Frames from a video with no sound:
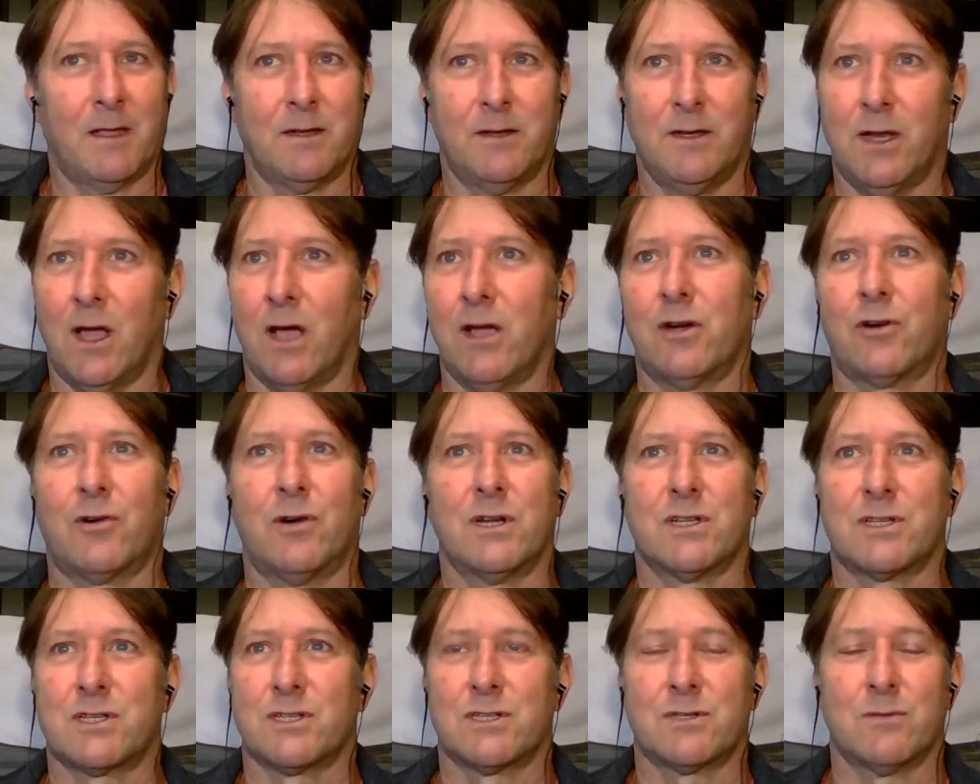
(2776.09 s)
No
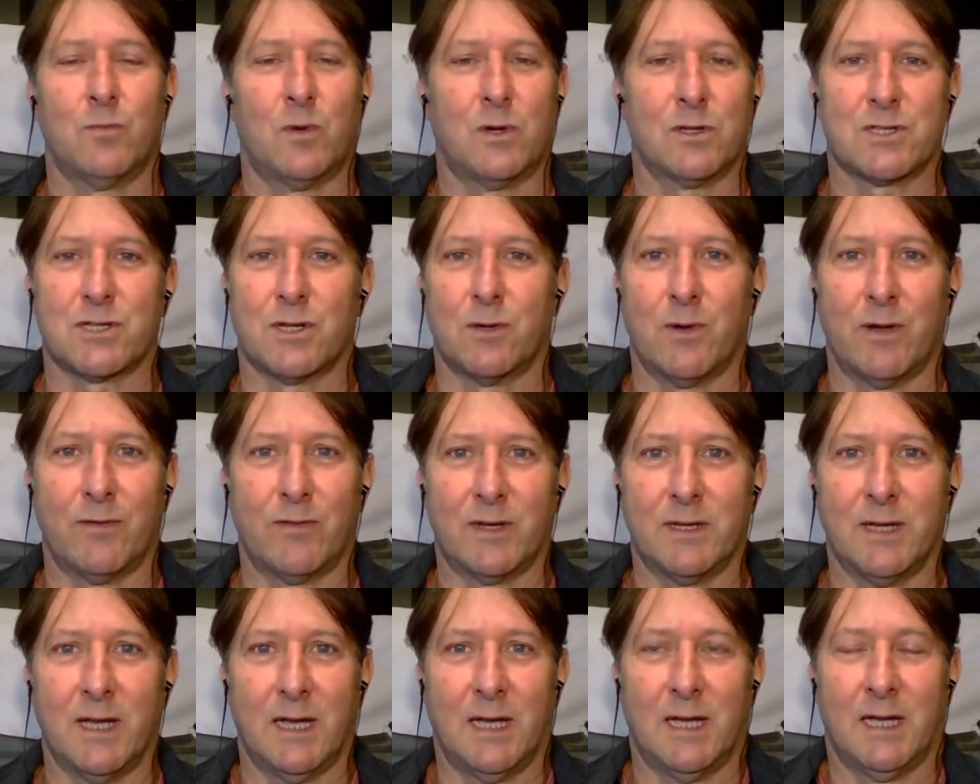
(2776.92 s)
criticism
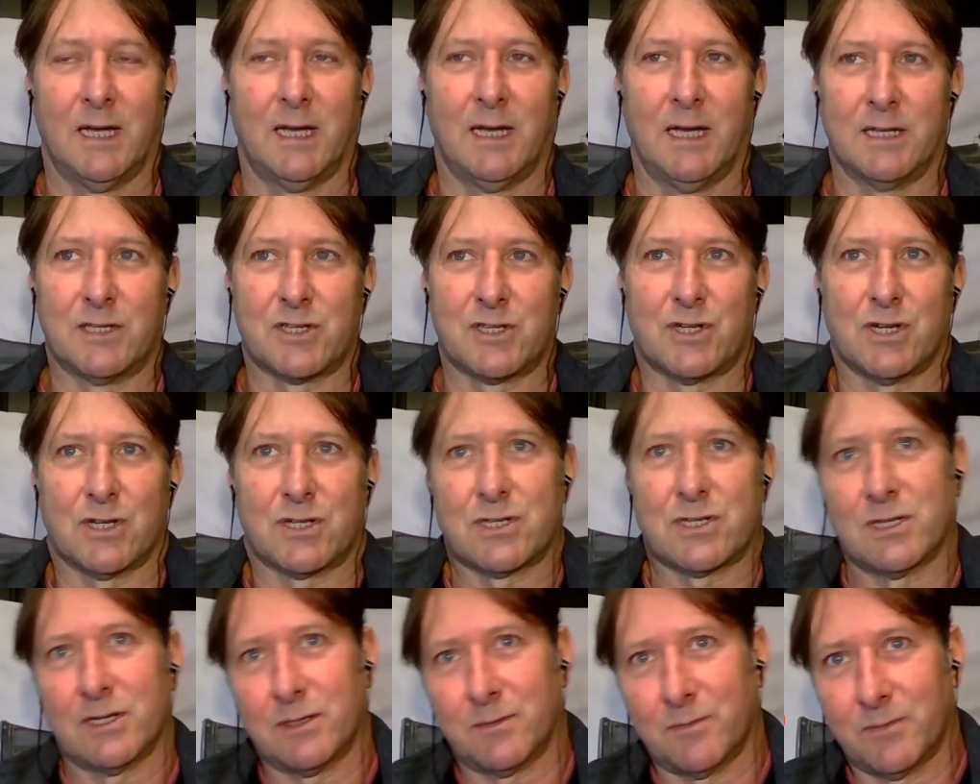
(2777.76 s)
whatsoever. It's
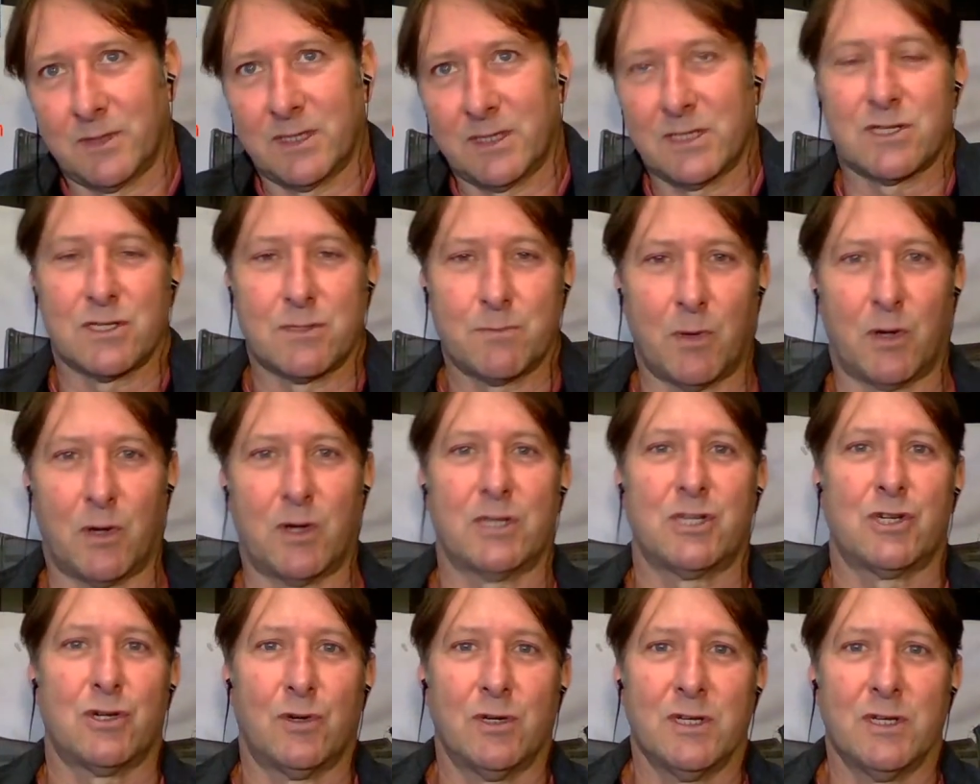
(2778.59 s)
just that this is
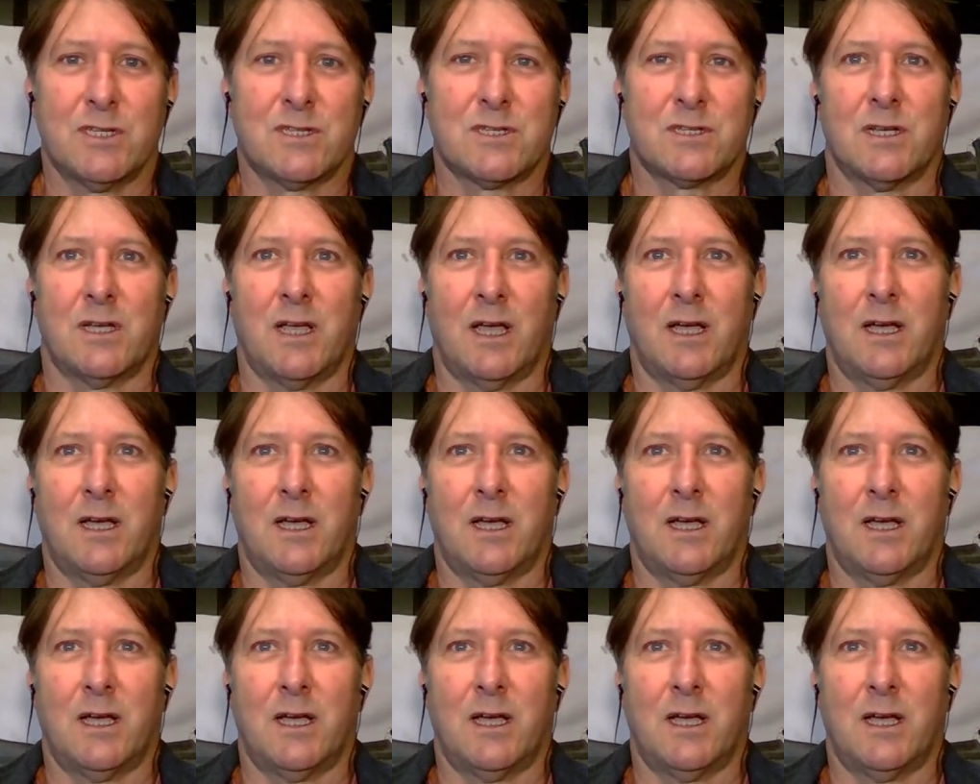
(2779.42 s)
my choice.